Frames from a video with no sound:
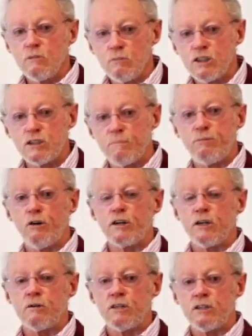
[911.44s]
would
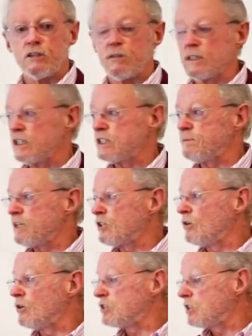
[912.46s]
support you in doing this
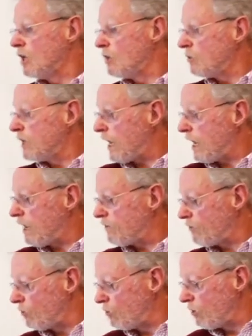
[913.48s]
because we
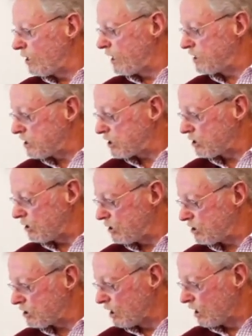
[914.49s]
have all these
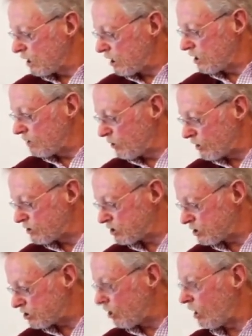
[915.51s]
issues in the modern
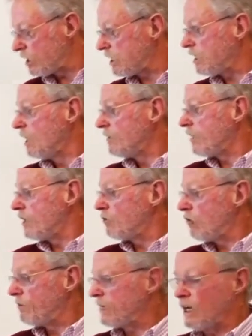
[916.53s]
society that are
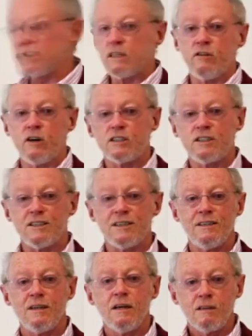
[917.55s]
robbing us of
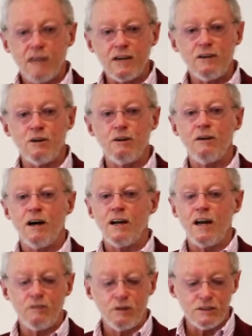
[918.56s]
oxygen. Thank you
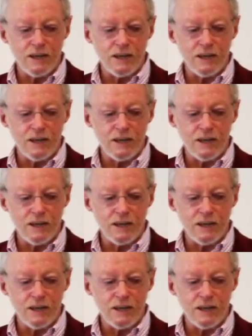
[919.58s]
and have a good